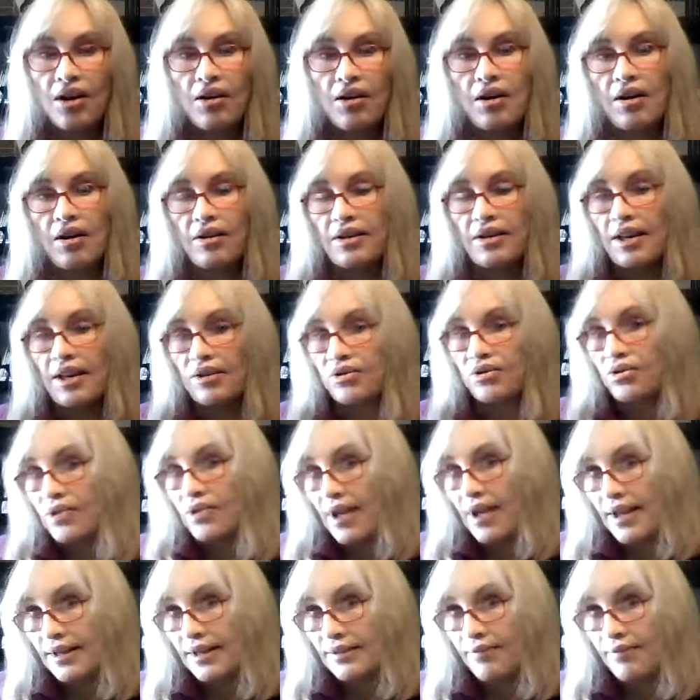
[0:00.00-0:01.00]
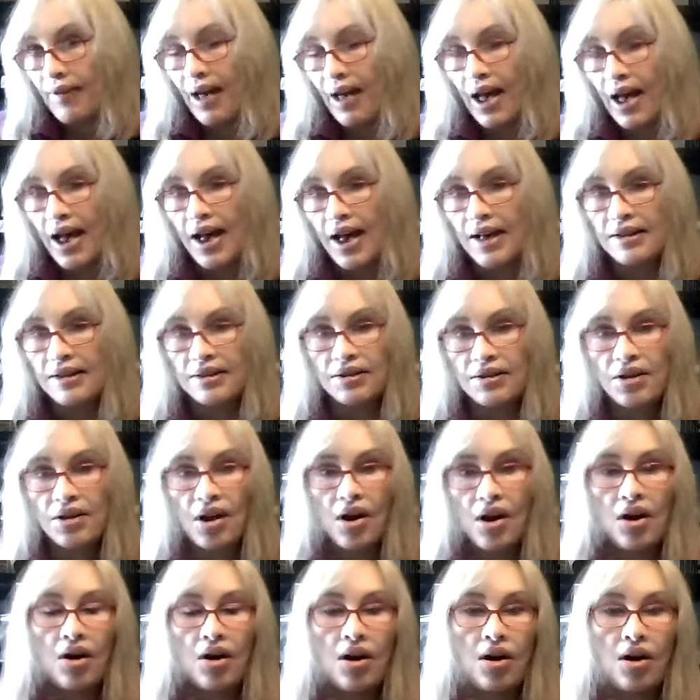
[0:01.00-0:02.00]
yesterday's past,
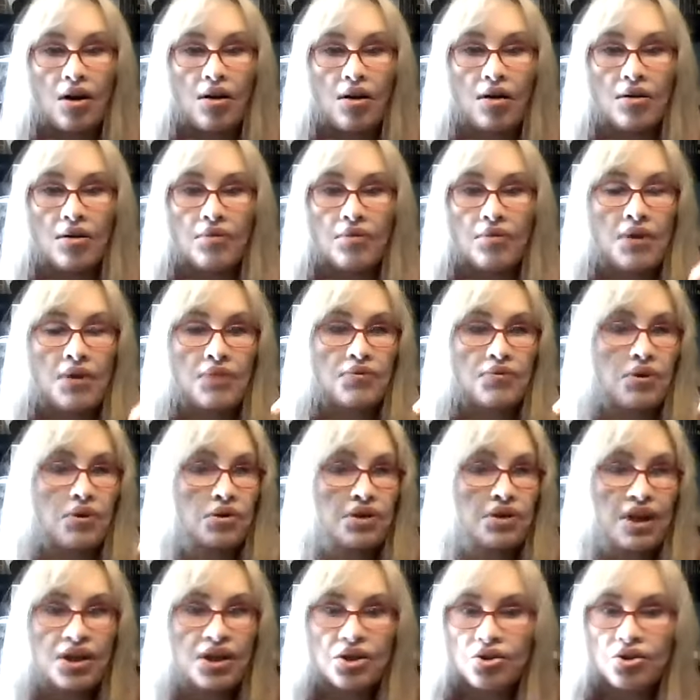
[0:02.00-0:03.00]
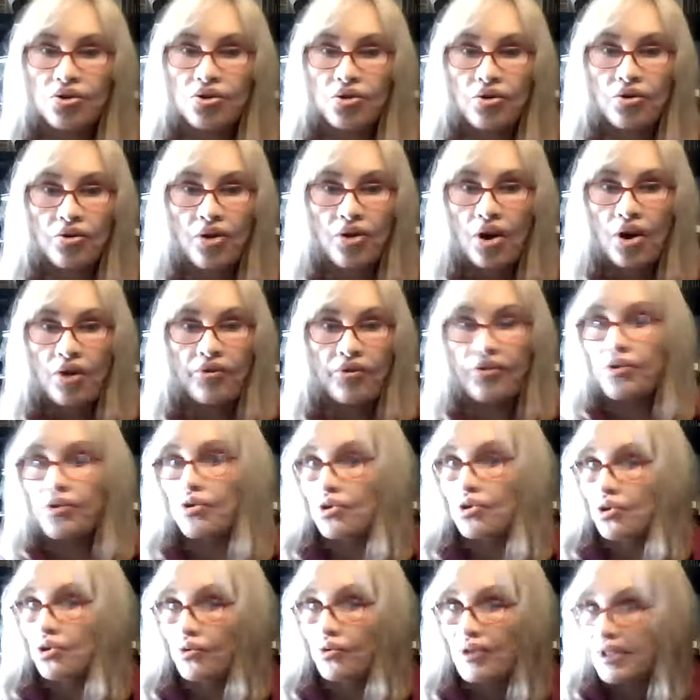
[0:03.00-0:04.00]
potential
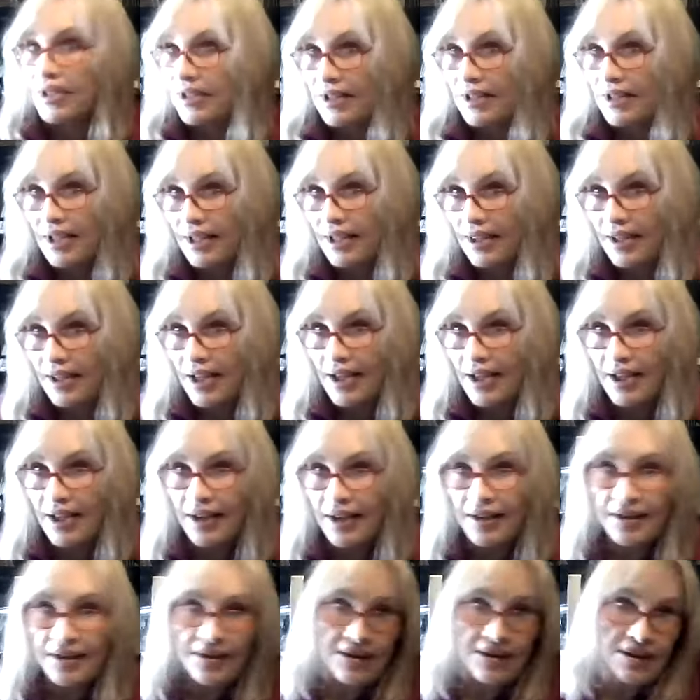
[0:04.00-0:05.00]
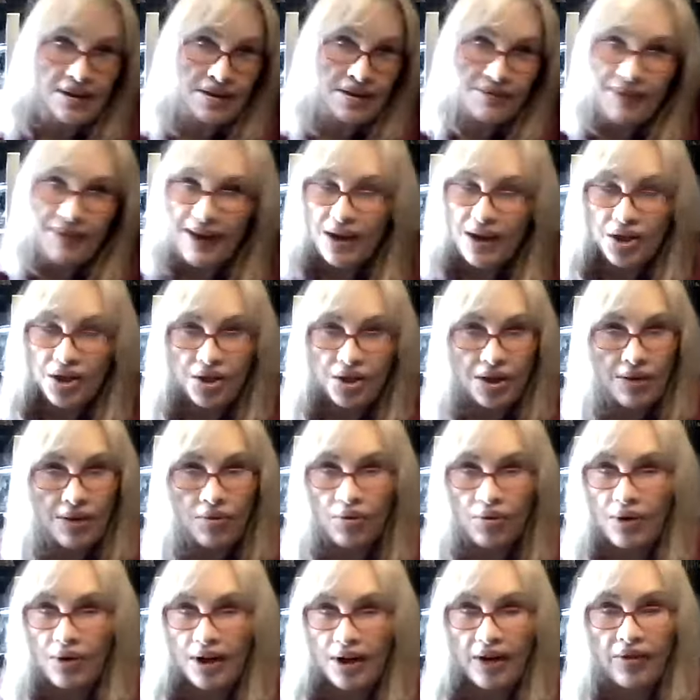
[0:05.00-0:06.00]
futuristic things, spaceship,
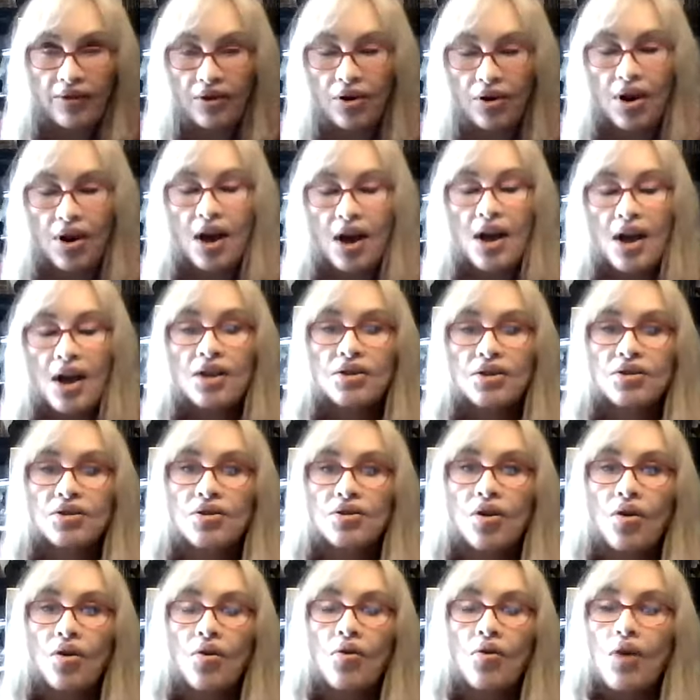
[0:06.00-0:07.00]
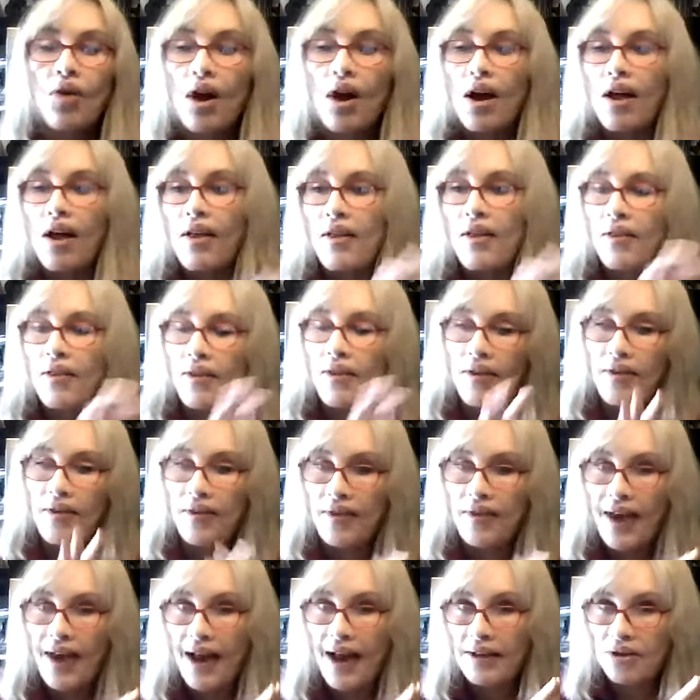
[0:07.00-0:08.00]
whatever. So
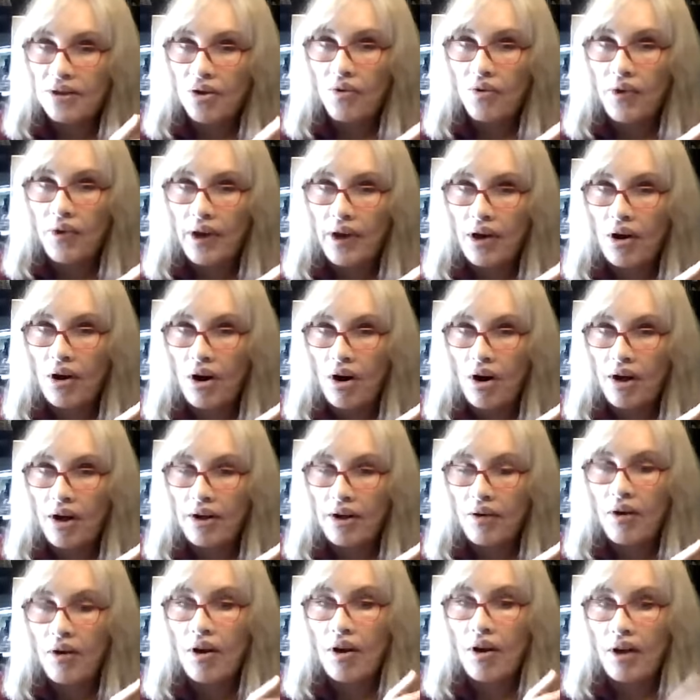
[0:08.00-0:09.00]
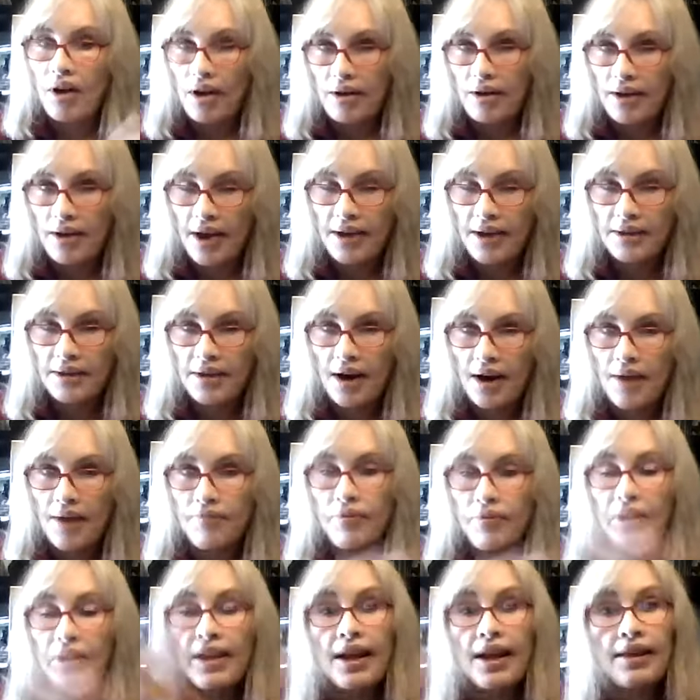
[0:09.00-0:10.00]
that's going on at nighttime.
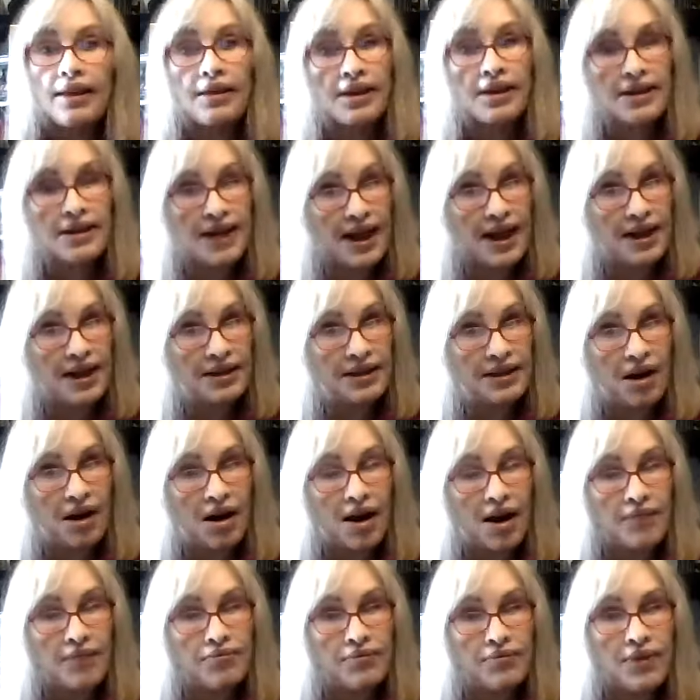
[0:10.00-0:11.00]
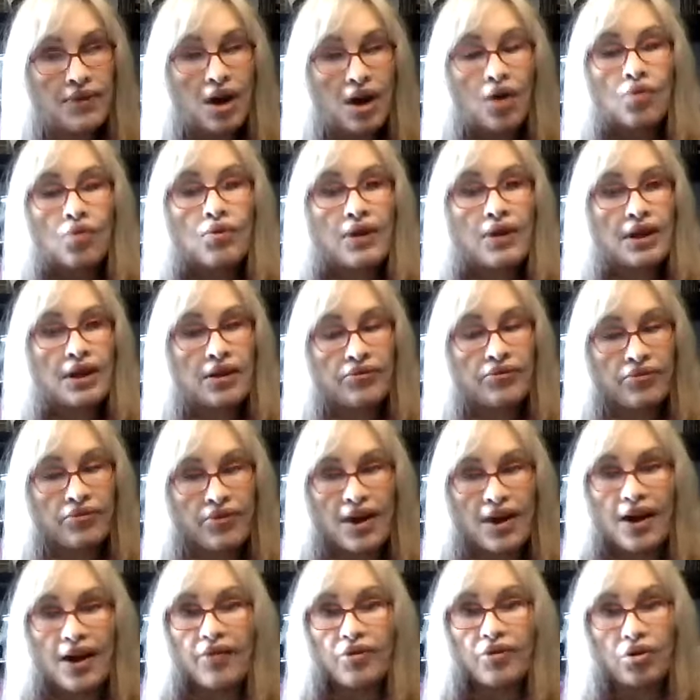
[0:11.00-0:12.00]
But in the daytime, we can
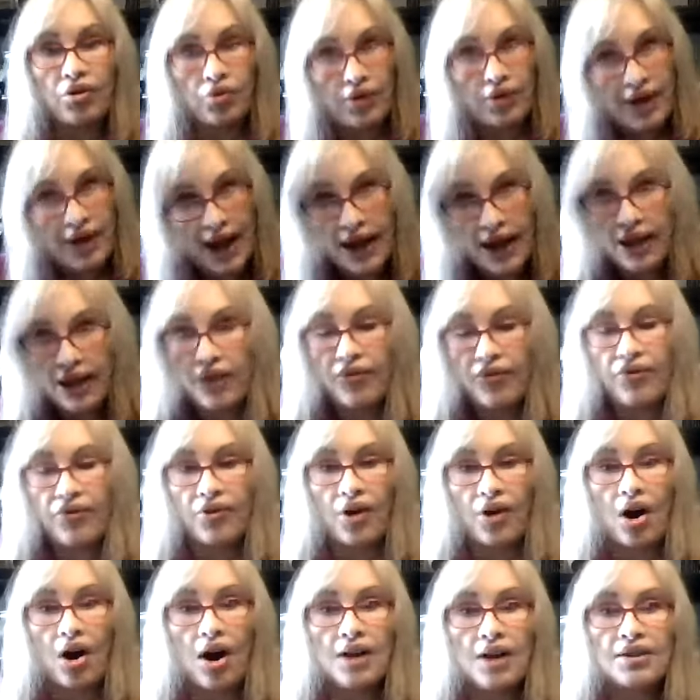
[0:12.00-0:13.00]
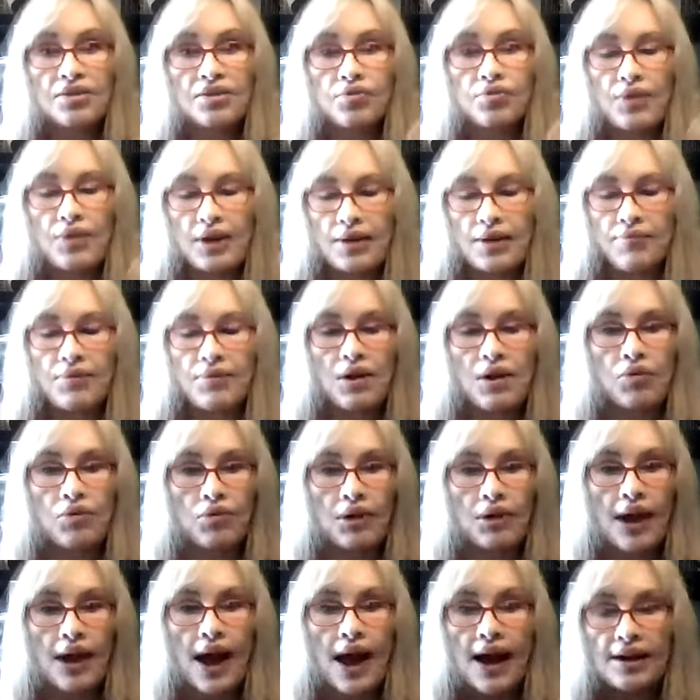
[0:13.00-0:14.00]
have creative thoughts. We can be
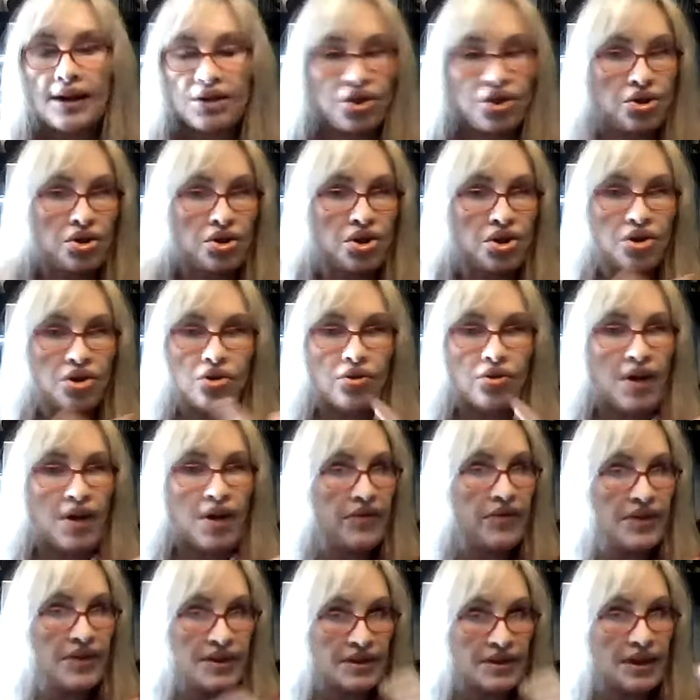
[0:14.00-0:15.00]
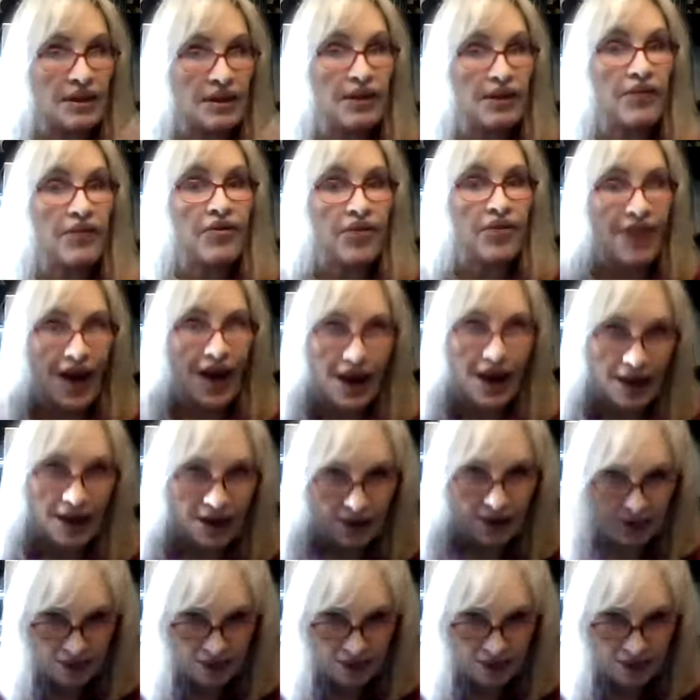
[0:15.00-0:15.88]
relaxed. You don't have this lymphatic